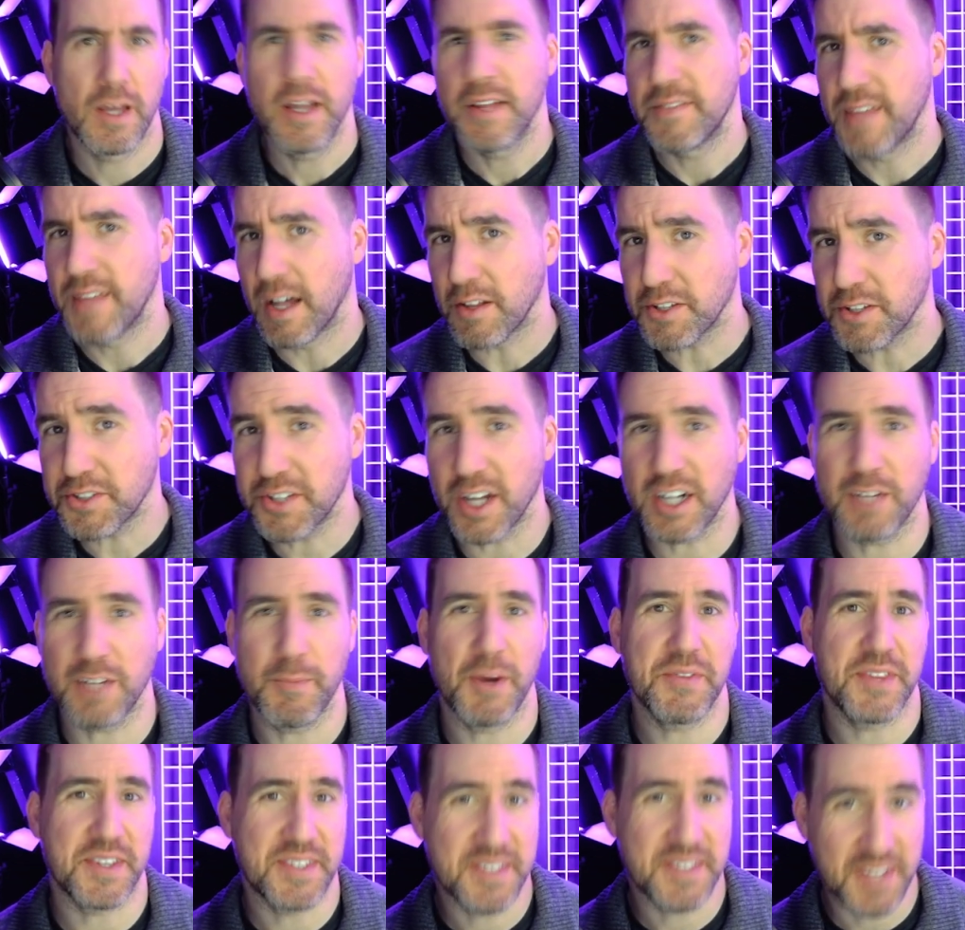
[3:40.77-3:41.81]
Now let's talk
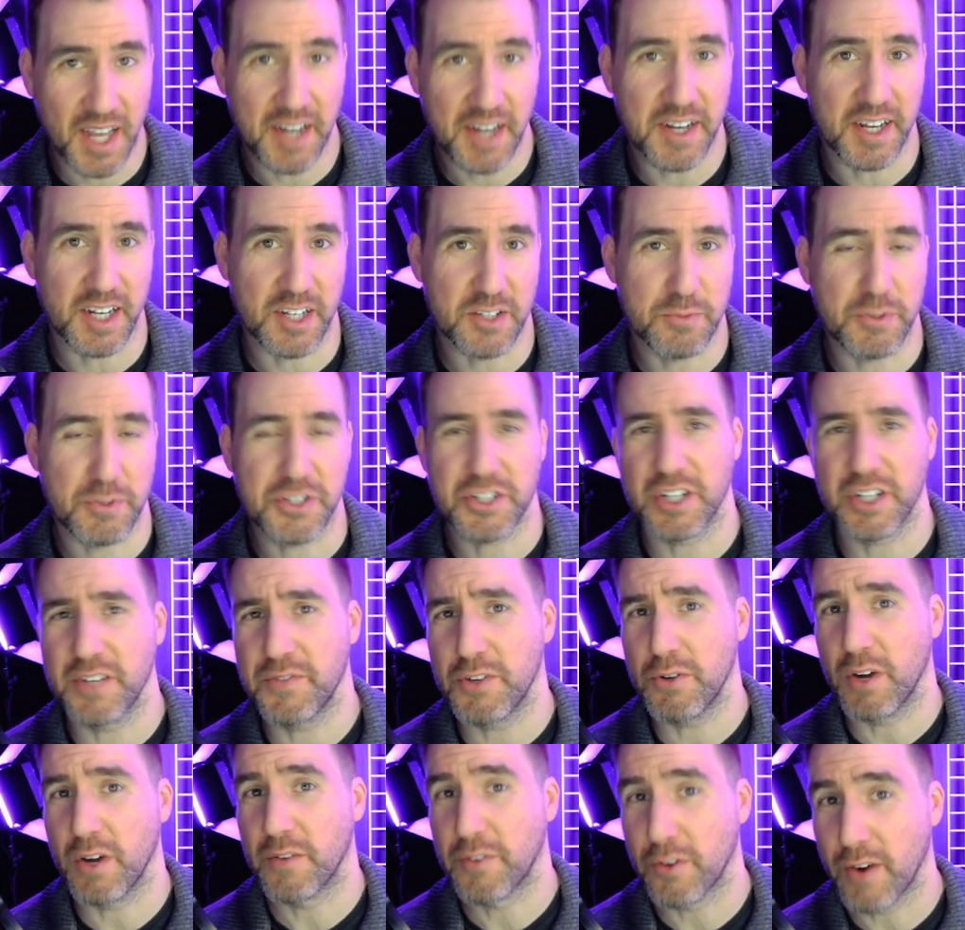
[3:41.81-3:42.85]
about the settings, which give
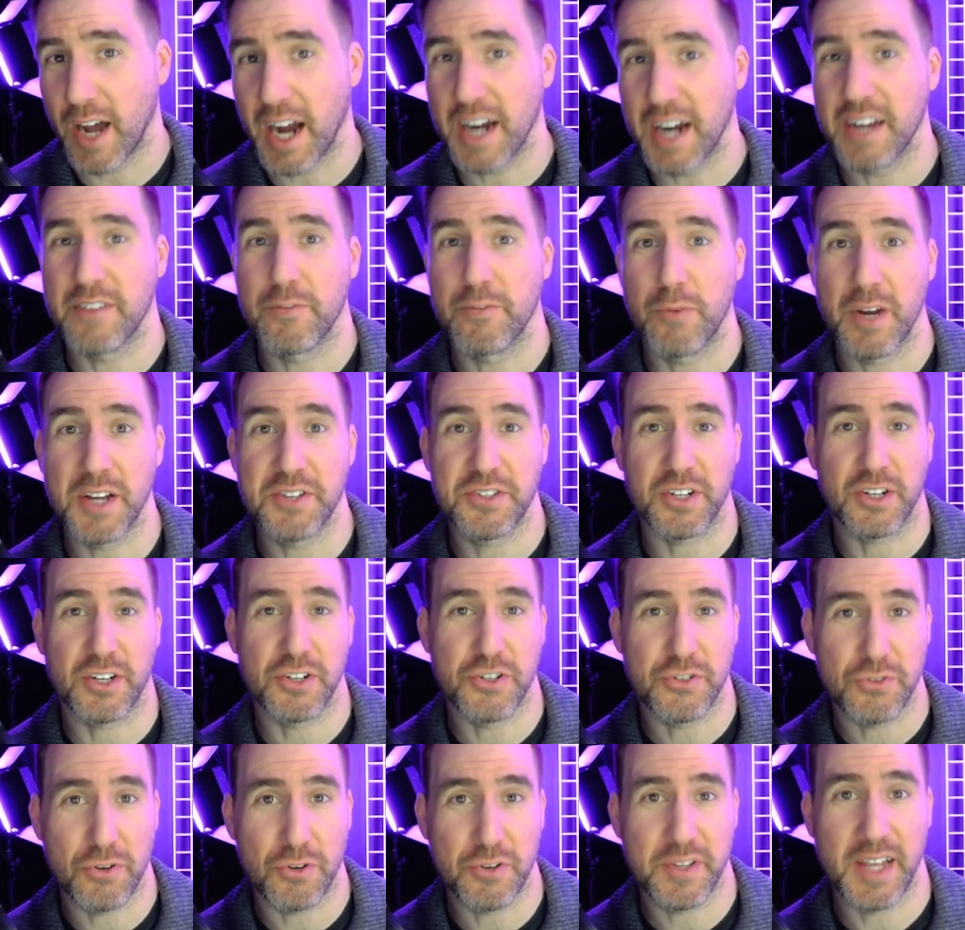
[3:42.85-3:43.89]
you a variety of ways to
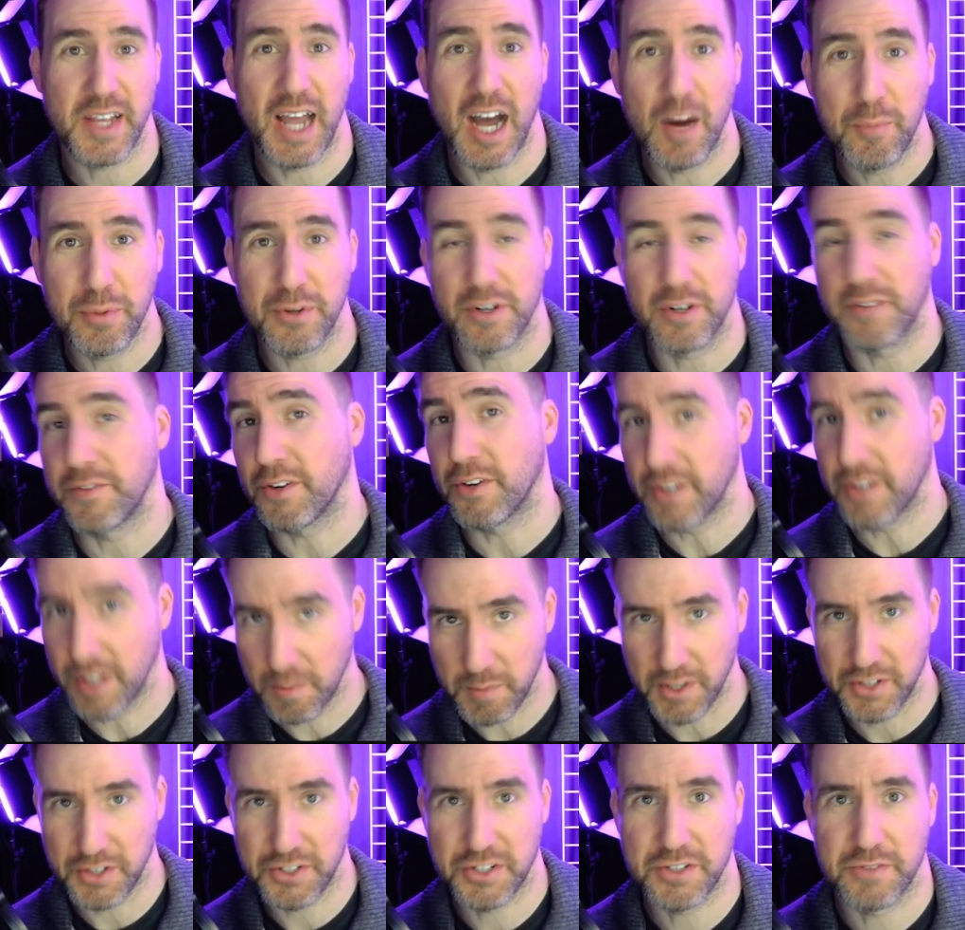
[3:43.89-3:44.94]
control the output of your
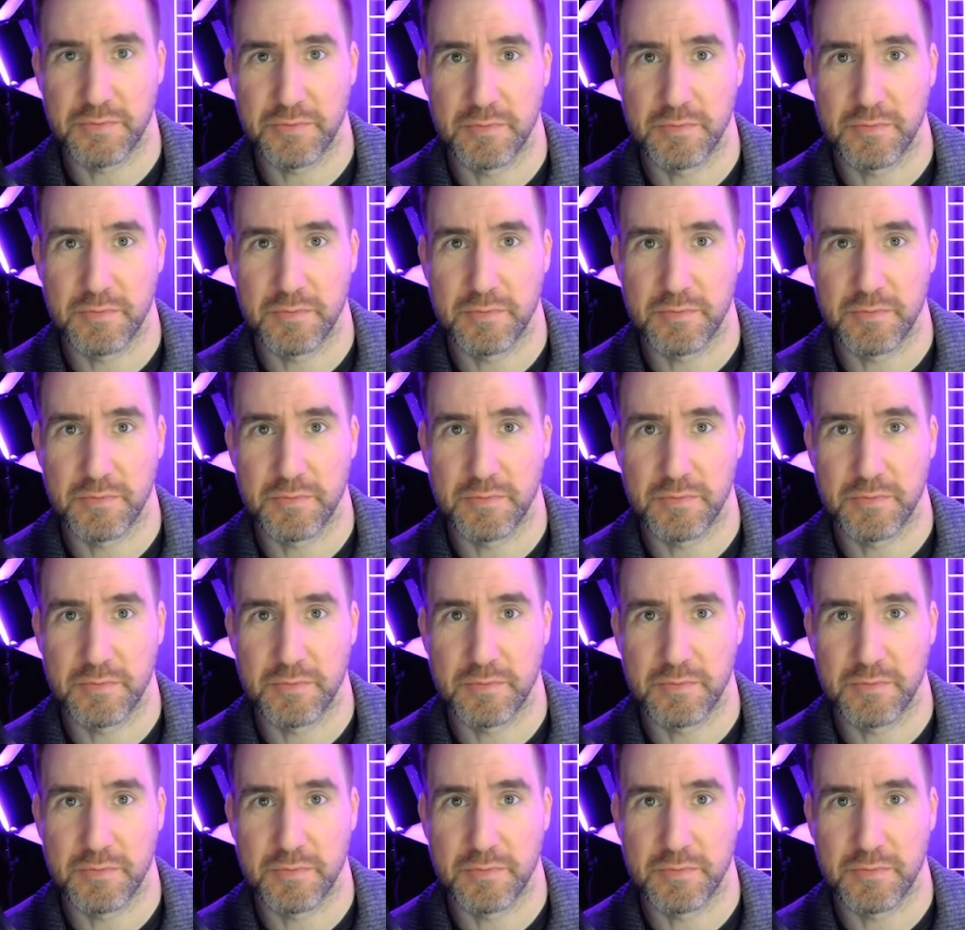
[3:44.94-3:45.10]
image.